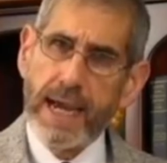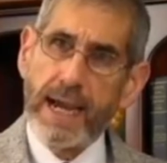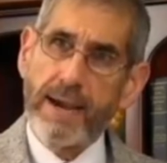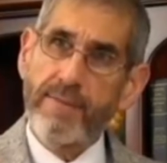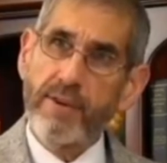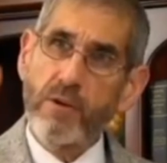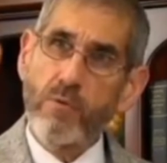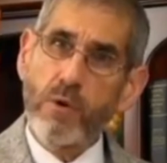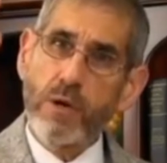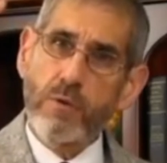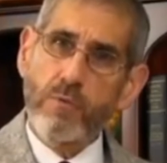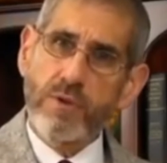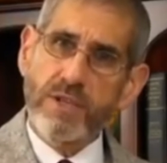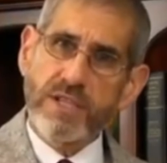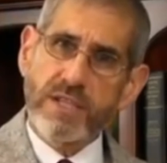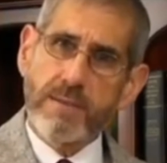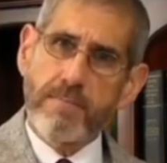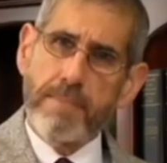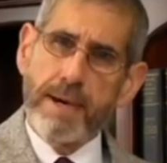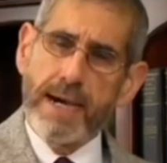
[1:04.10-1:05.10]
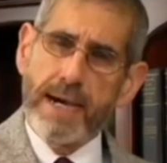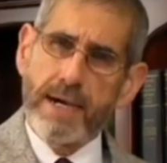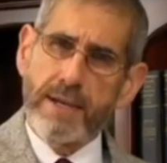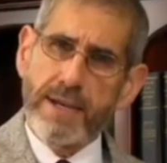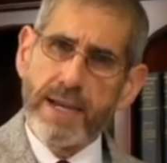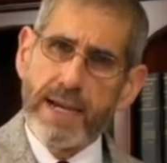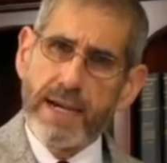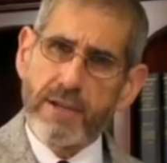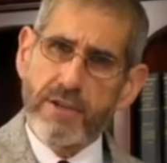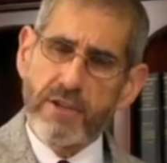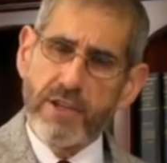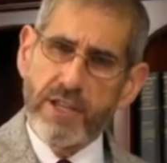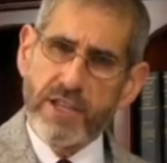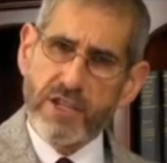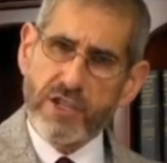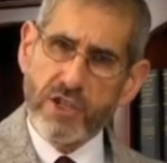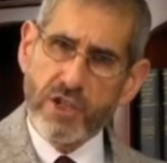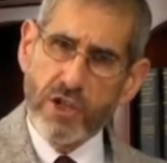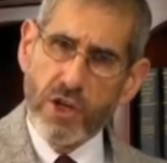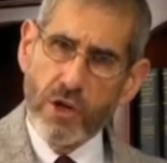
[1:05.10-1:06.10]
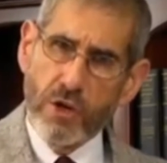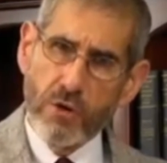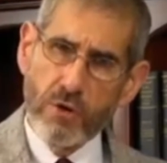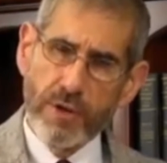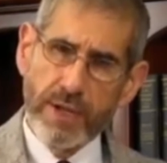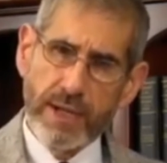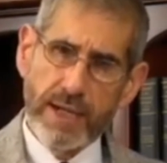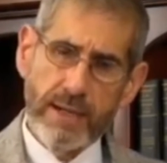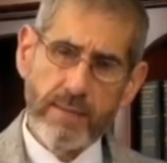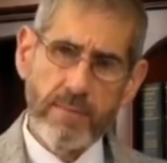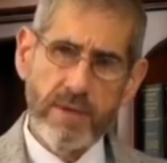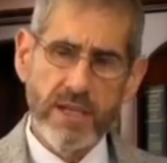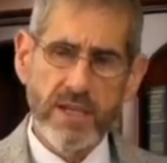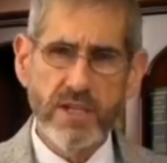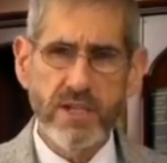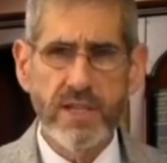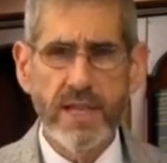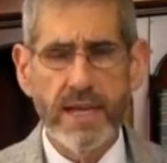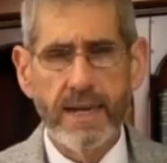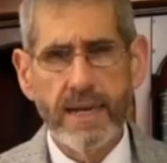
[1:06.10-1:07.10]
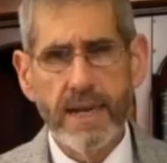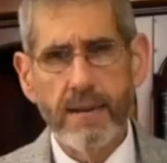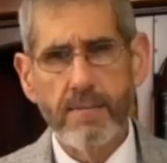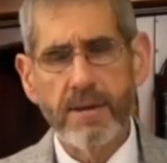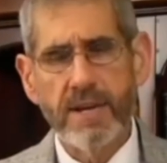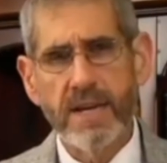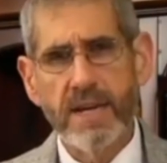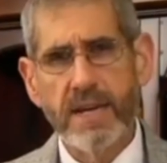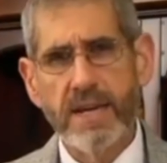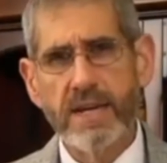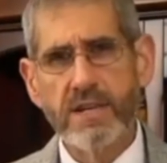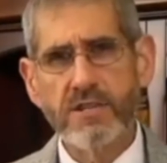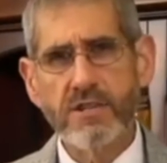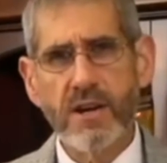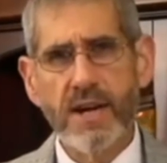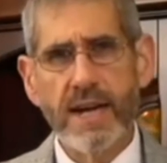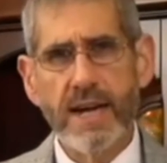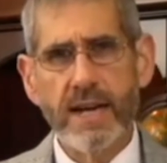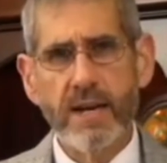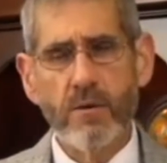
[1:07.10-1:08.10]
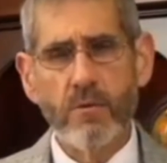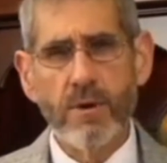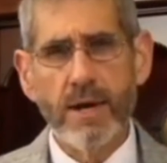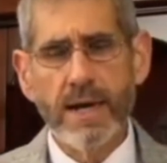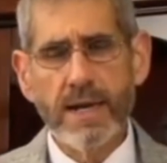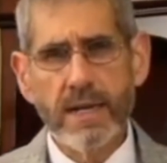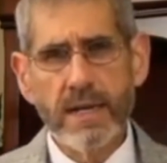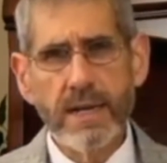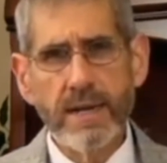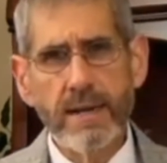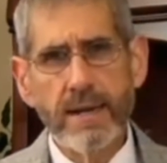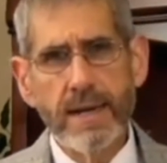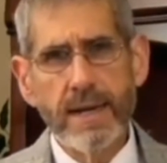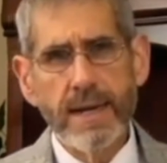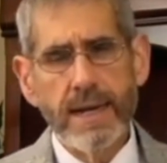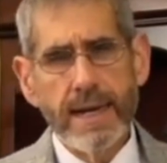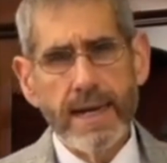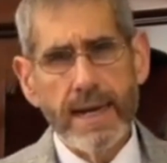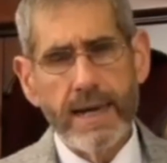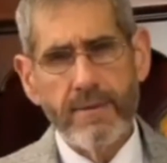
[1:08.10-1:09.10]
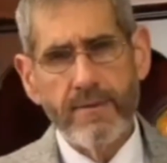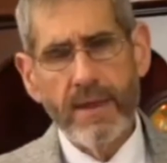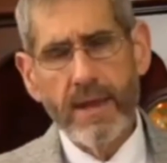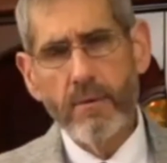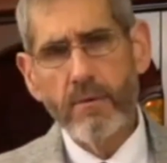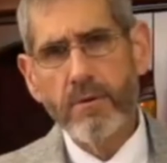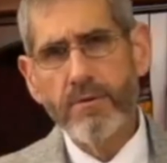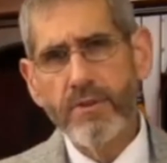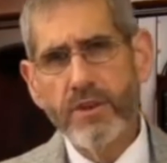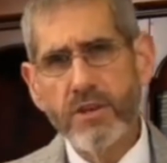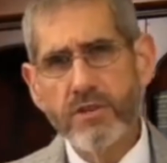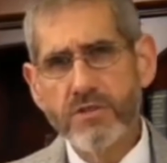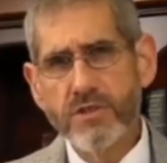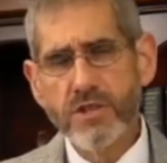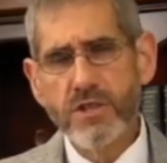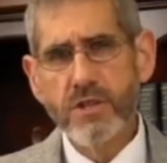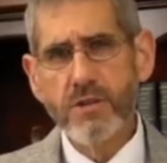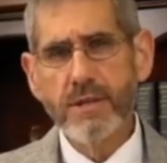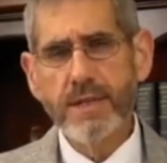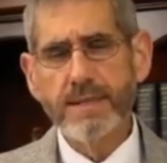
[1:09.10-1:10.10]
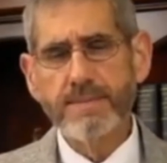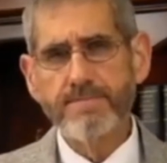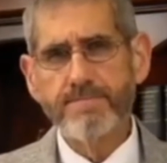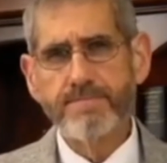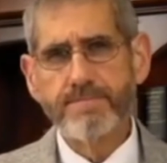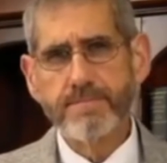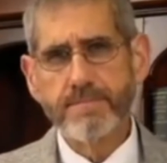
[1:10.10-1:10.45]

everyone was to bow down to this gold image that Nebuchadnezzar had erected, and they refused to do it.